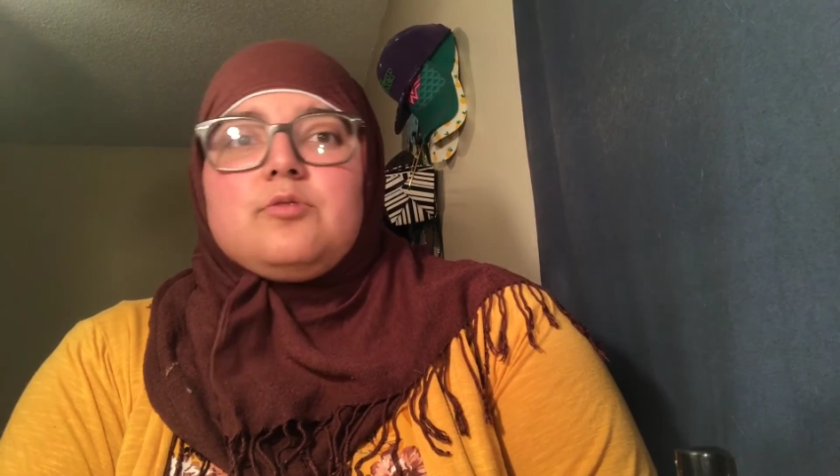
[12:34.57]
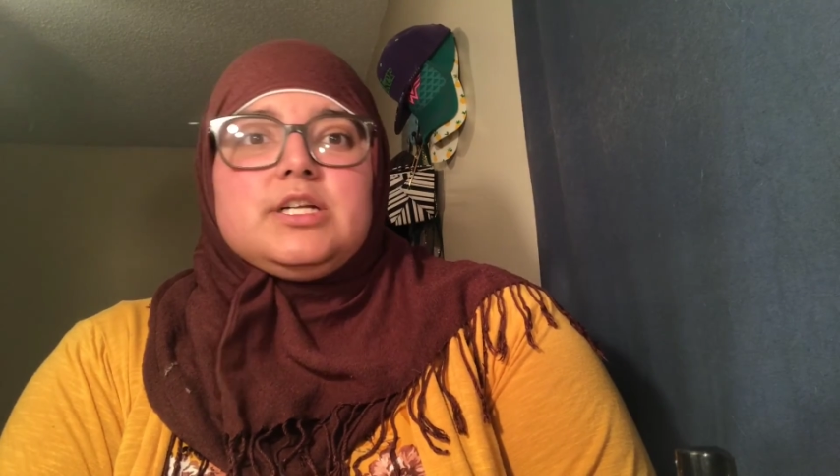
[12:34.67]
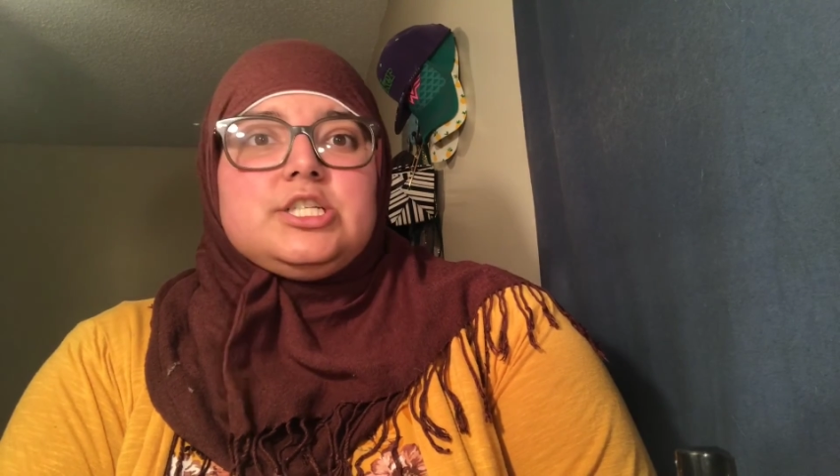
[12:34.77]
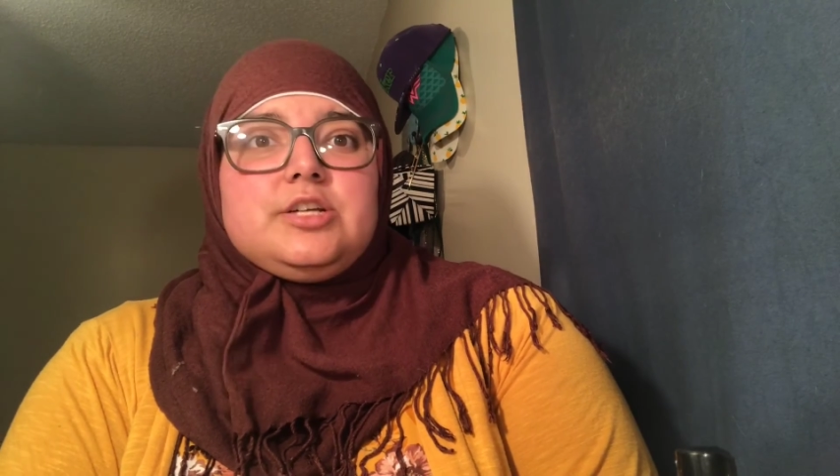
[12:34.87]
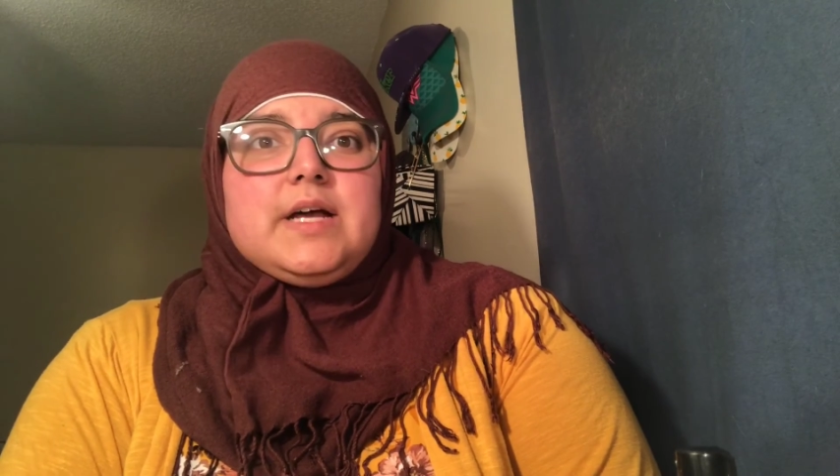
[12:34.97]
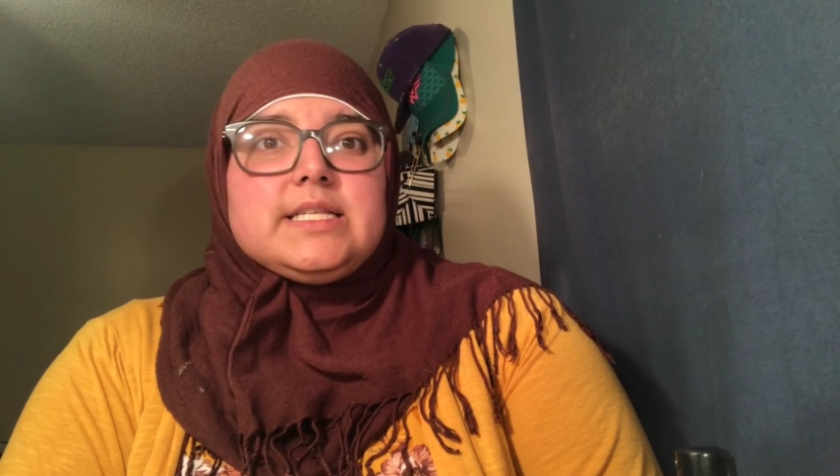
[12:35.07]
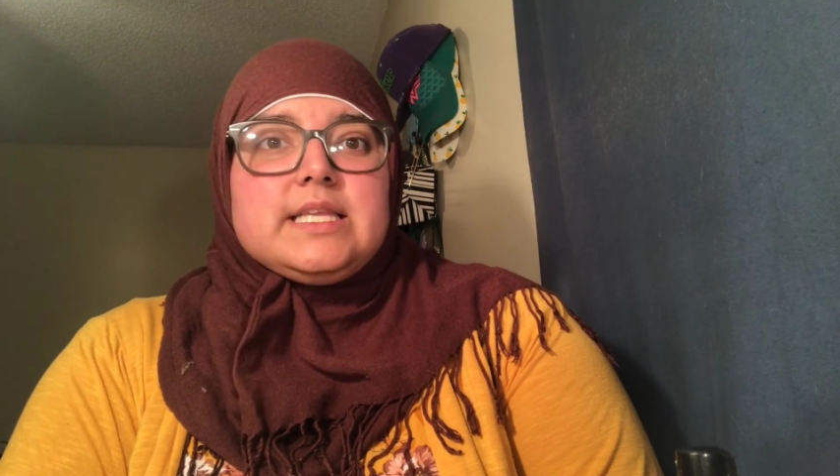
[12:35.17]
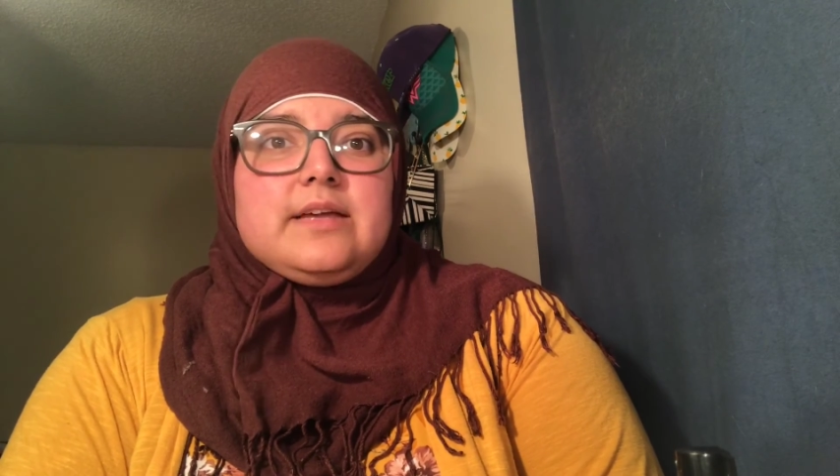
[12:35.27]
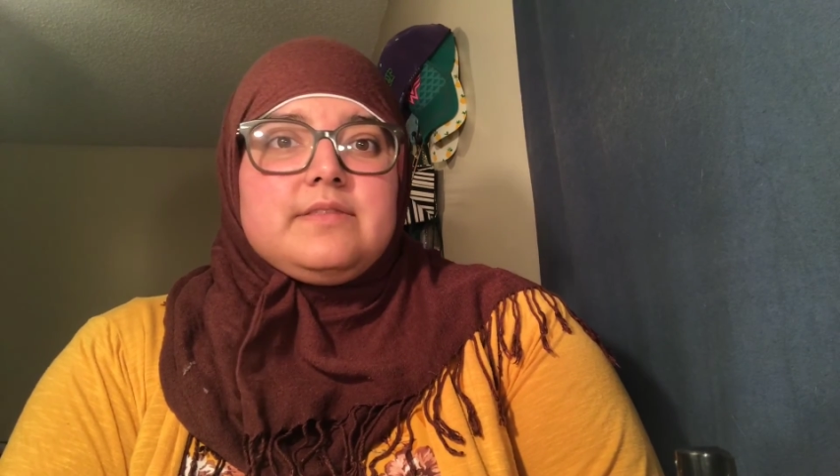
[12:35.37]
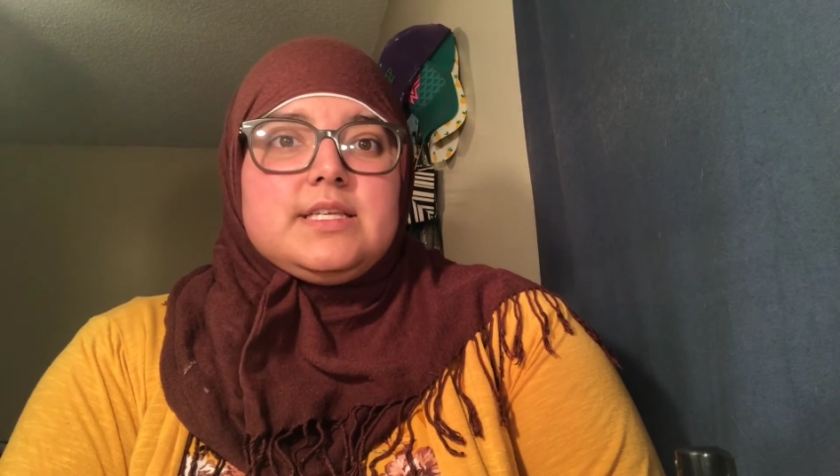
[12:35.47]
what did you guys
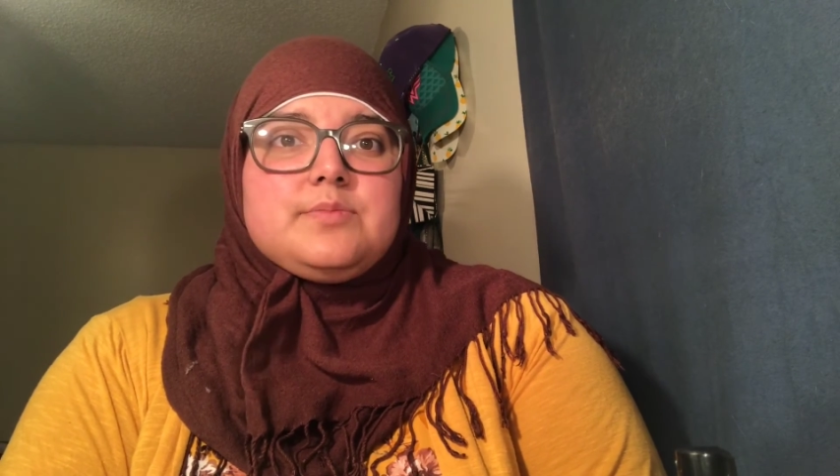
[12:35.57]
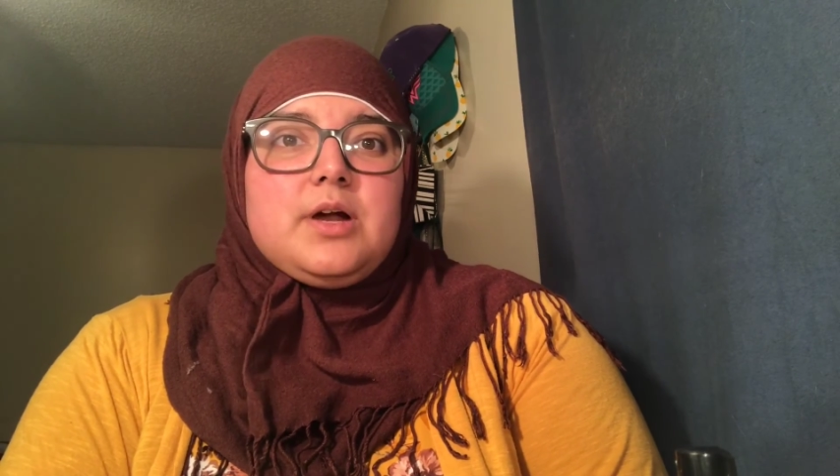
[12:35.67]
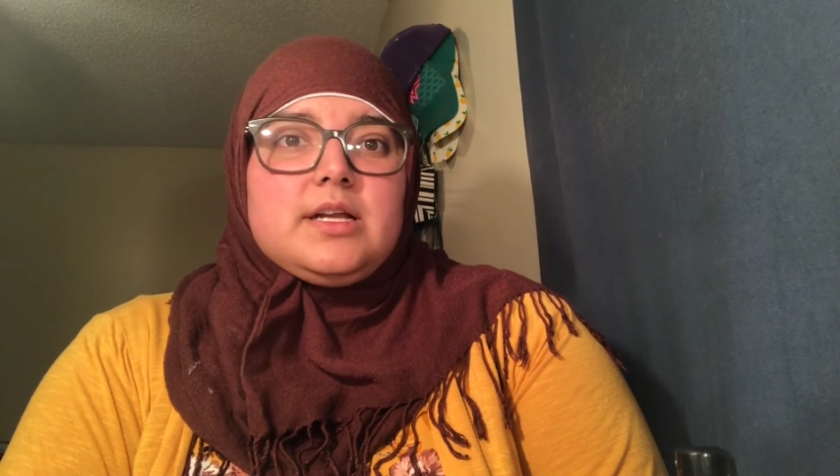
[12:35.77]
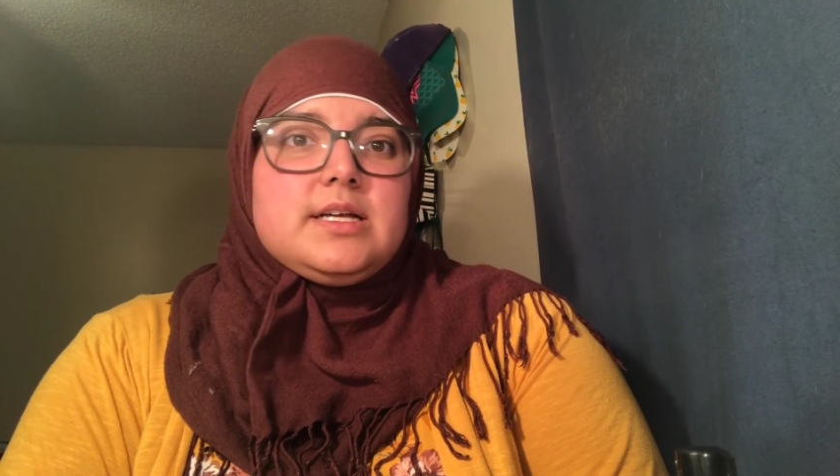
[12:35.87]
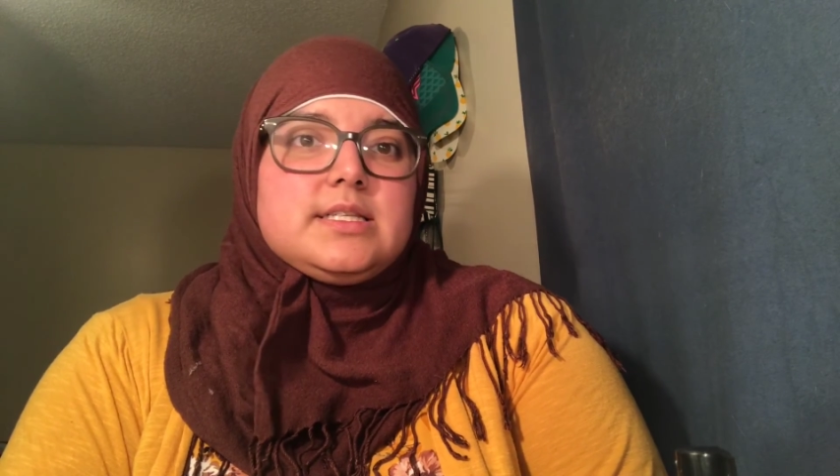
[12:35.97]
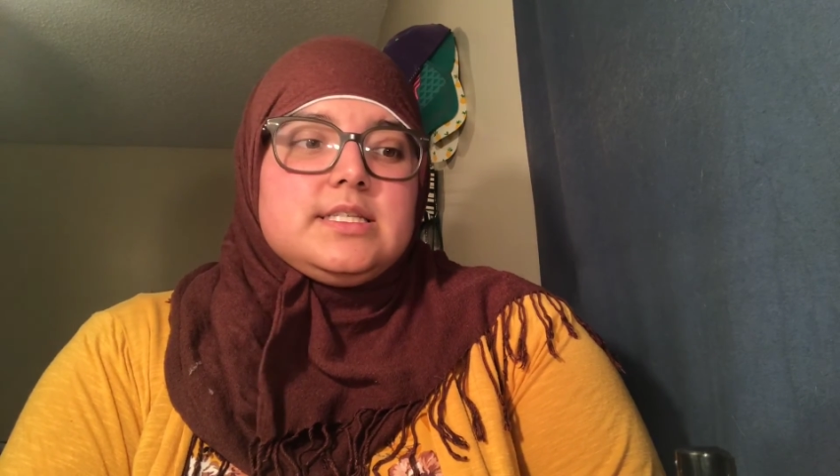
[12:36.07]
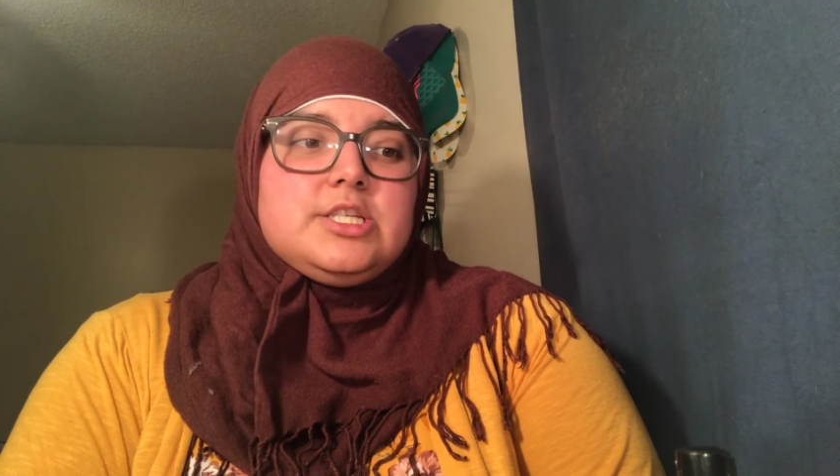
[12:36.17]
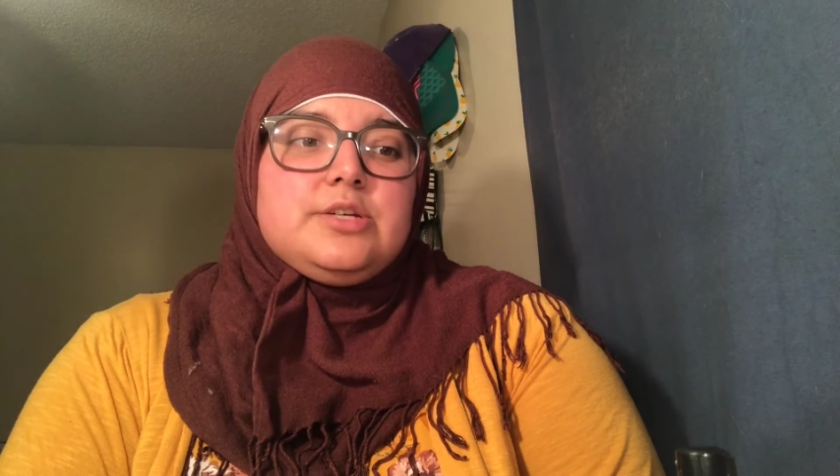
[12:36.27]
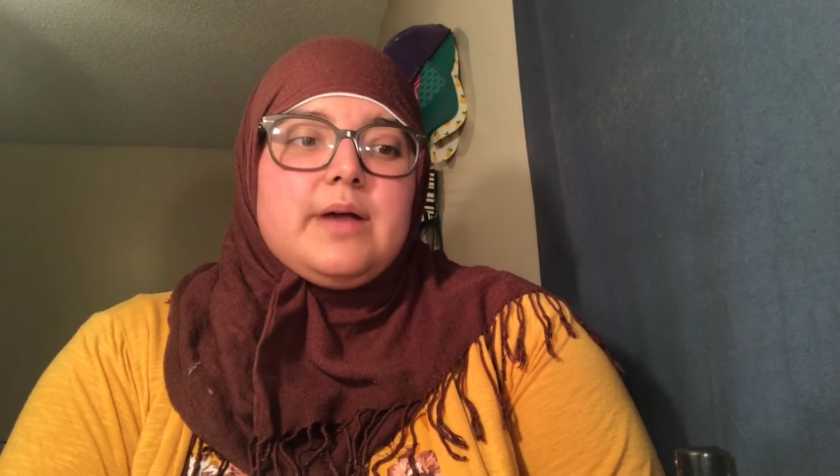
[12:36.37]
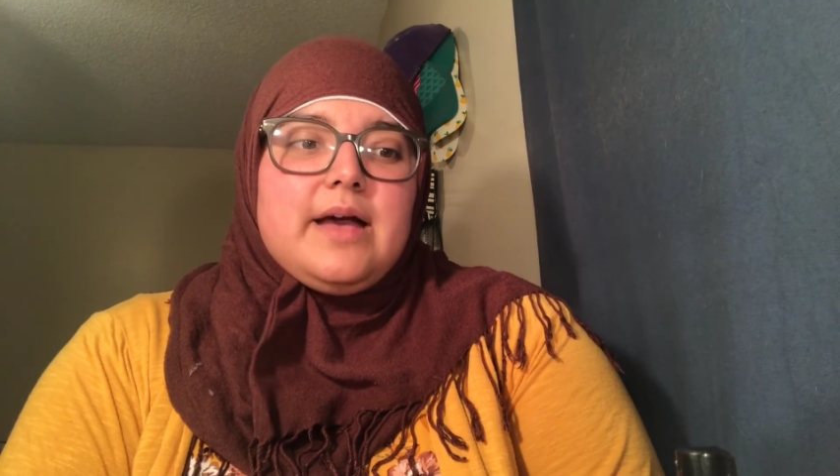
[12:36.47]
think of these products? Did
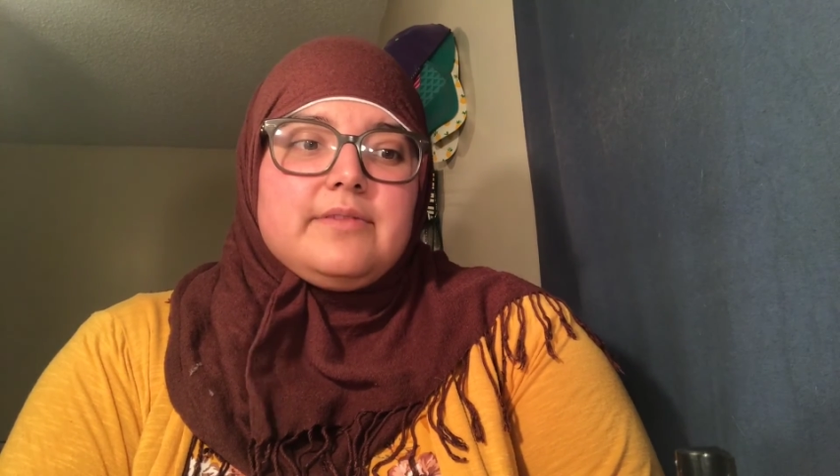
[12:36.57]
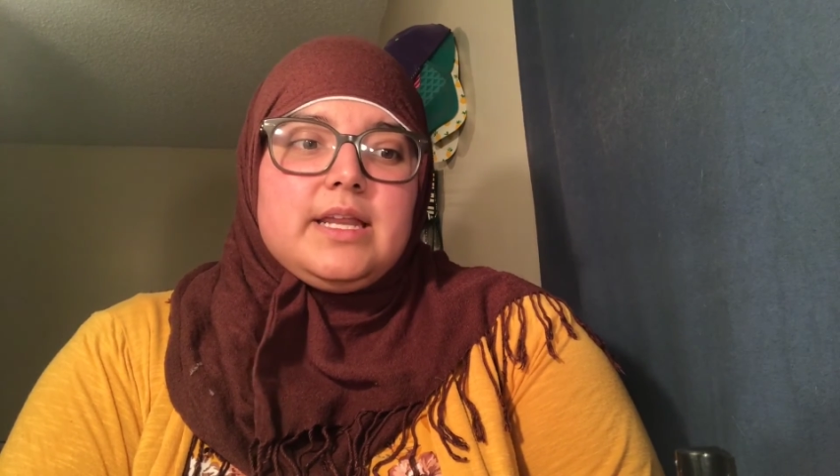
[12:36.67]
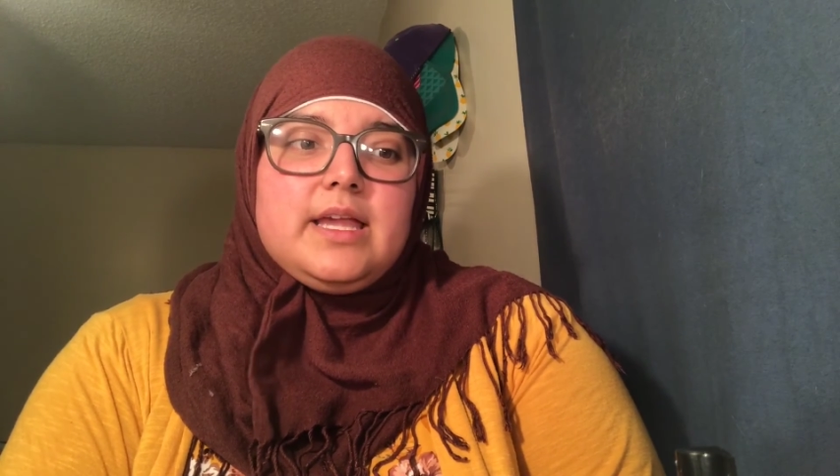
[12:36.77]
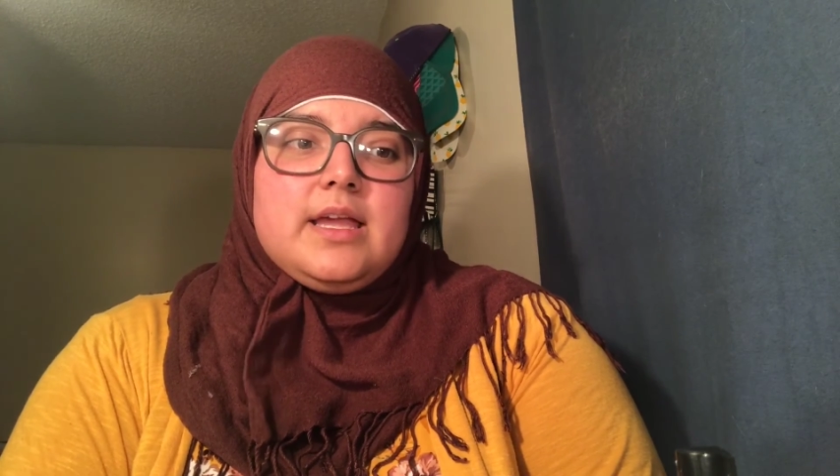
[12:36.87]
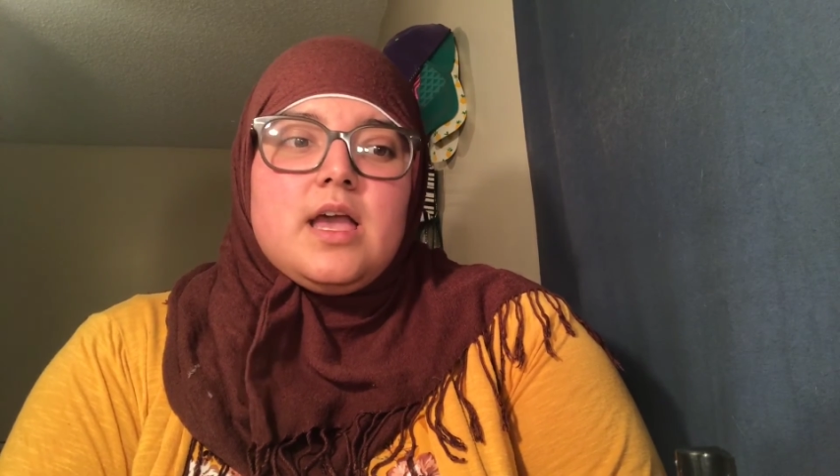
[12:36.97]
you have any